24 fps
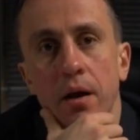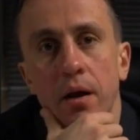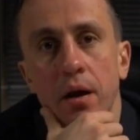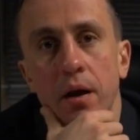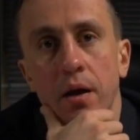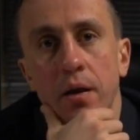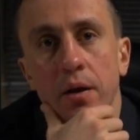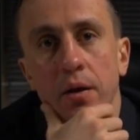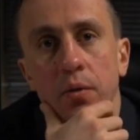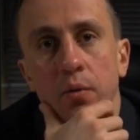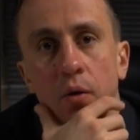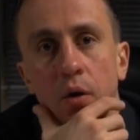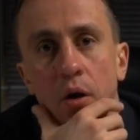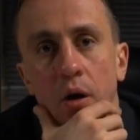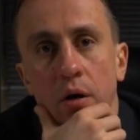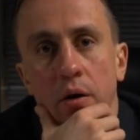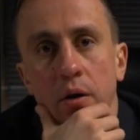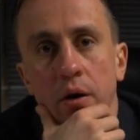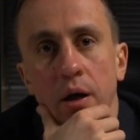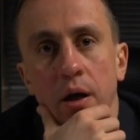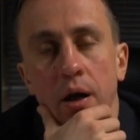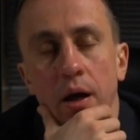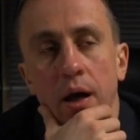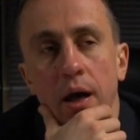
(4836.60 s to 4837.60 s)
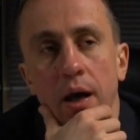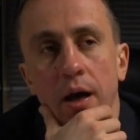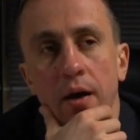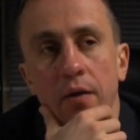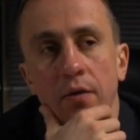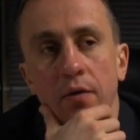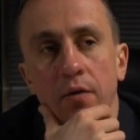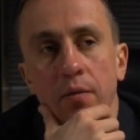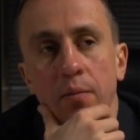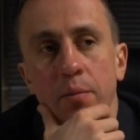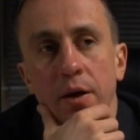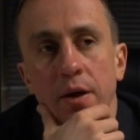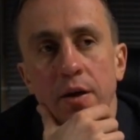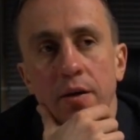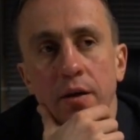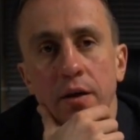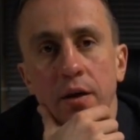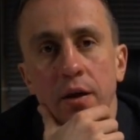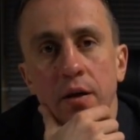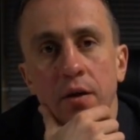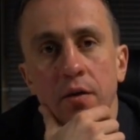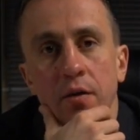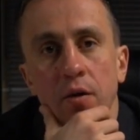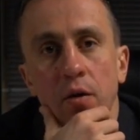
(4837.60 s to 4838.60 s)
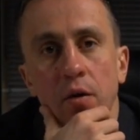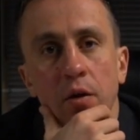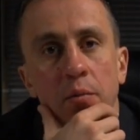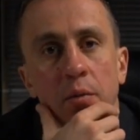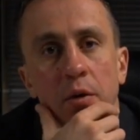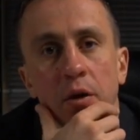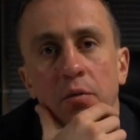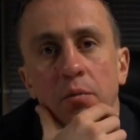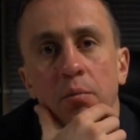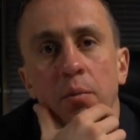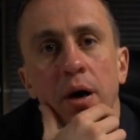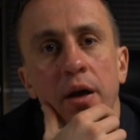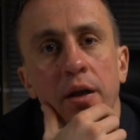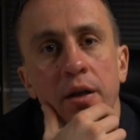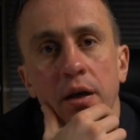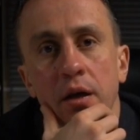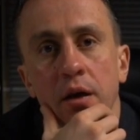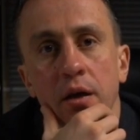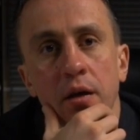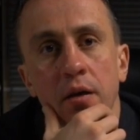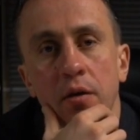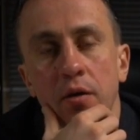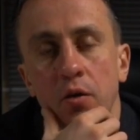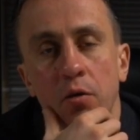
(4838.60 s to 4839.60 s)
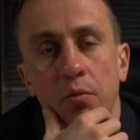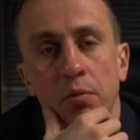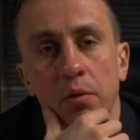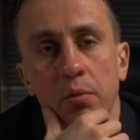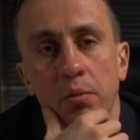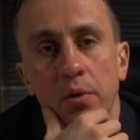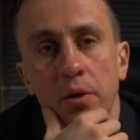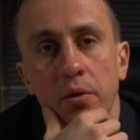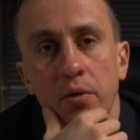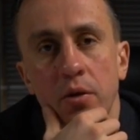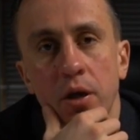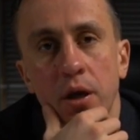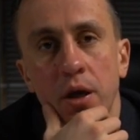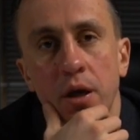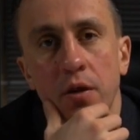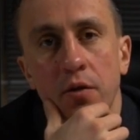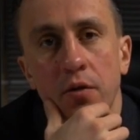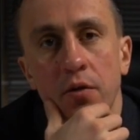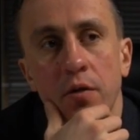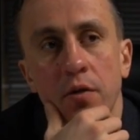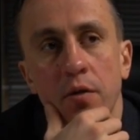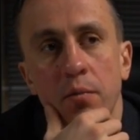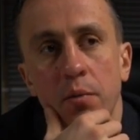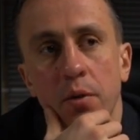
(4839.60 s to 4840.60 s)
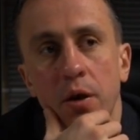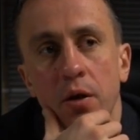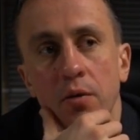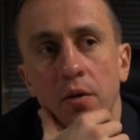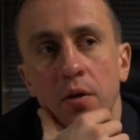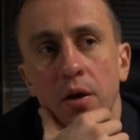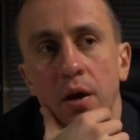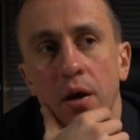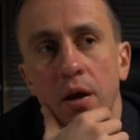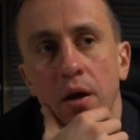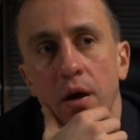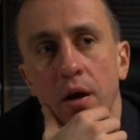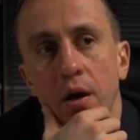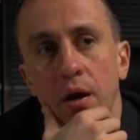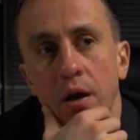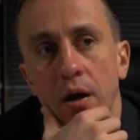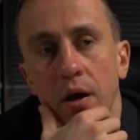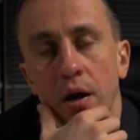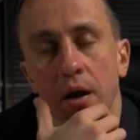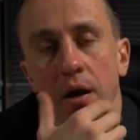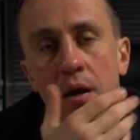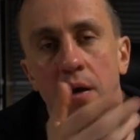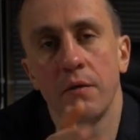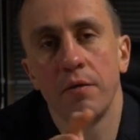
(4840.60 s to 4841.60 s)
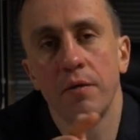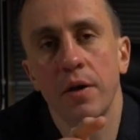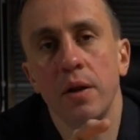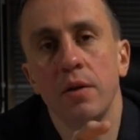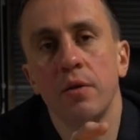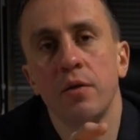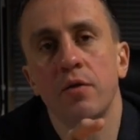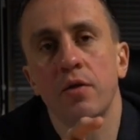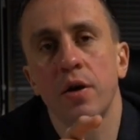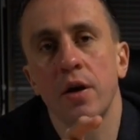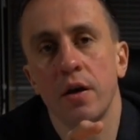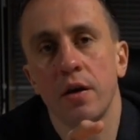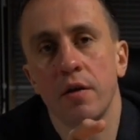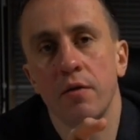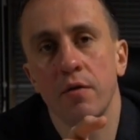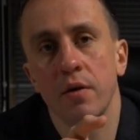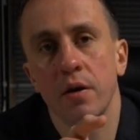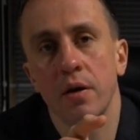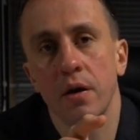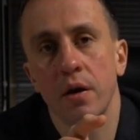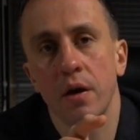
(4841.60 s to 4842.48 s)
that work. And basically it's all about money in the open blockchain. So it's about value transfer.